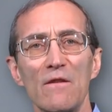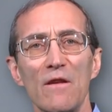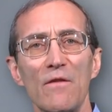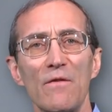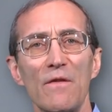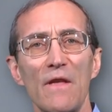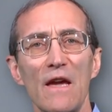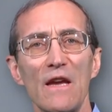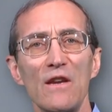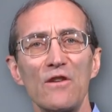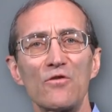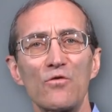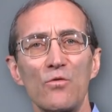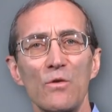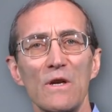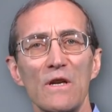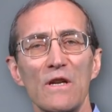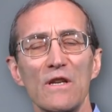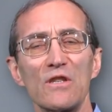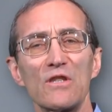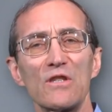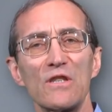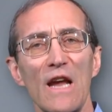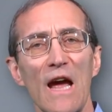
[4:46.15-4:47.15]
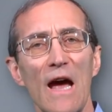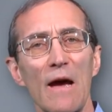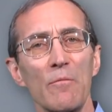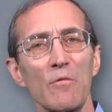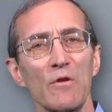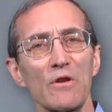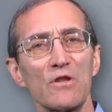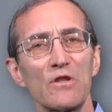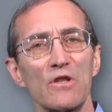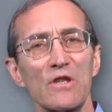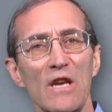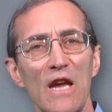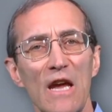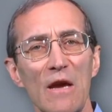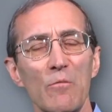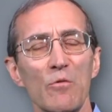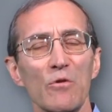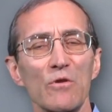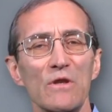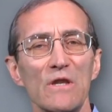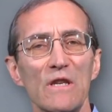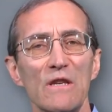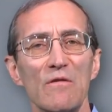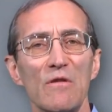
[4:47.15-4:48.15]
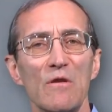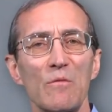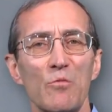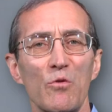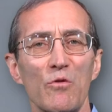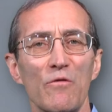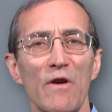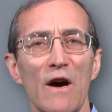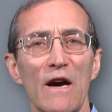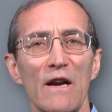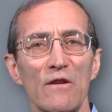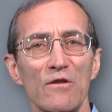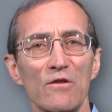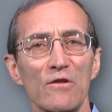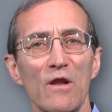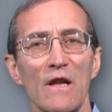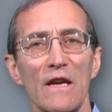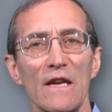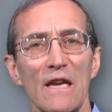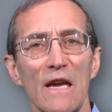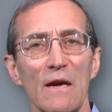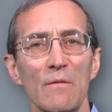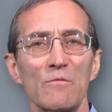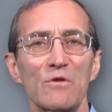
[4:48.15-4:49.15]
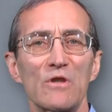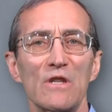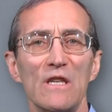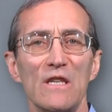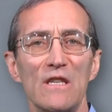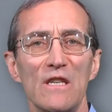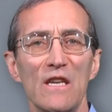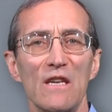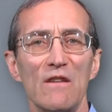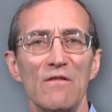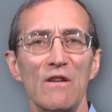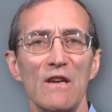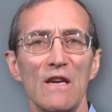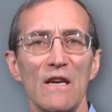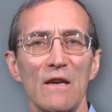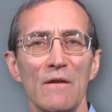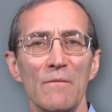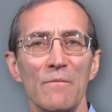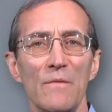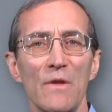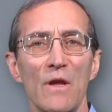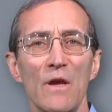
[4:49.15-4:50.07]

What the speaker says: than they treat established cable TV providers like MCTV.